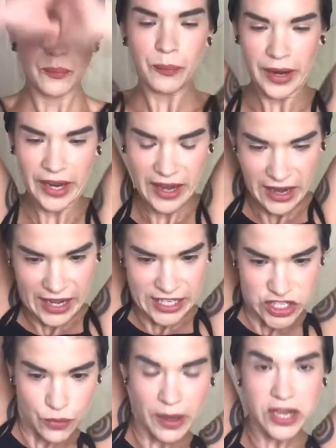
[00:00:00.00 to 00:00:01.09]
but I
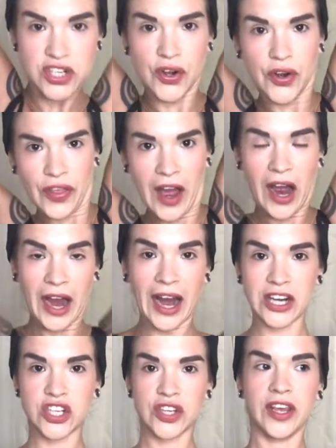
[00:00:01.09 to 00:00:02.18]
do make sure that I
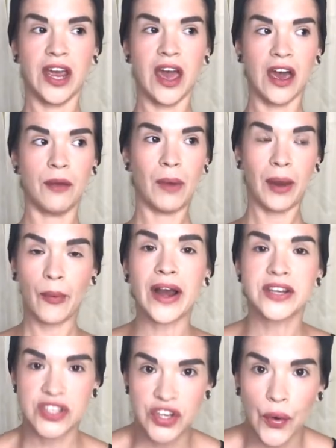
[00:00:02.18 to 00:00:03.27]
actually, um, I
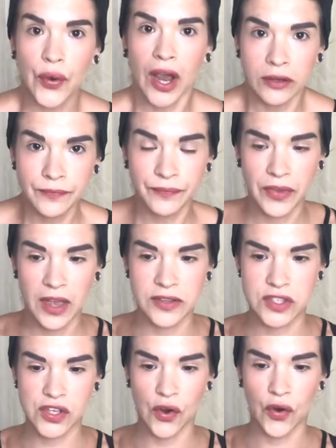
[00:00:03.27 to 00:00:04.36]
practice yoga, and
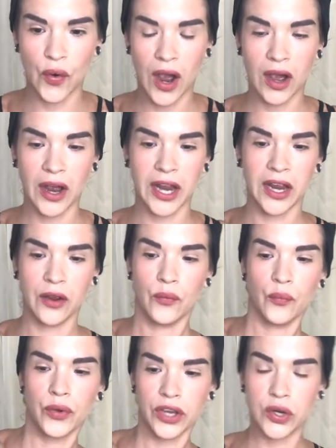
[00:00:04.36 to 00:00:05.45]
so I
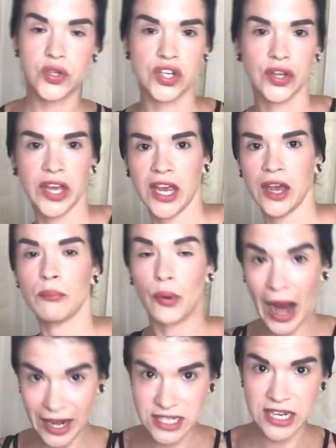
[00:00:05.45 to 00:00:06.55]
will usually
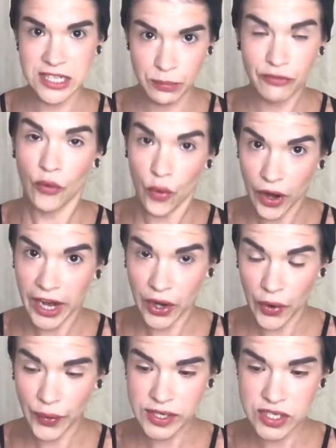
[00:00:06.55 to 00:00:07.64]
practice before I
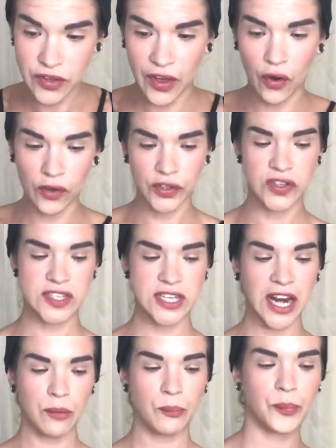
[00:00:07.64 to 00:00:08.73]
go into the altered
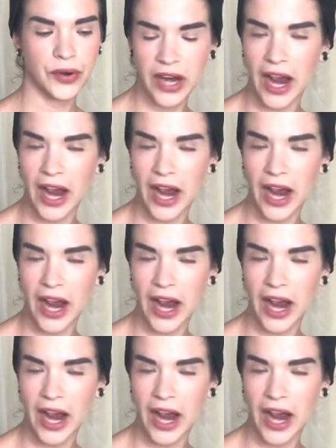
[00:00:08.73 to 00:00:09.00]
state, but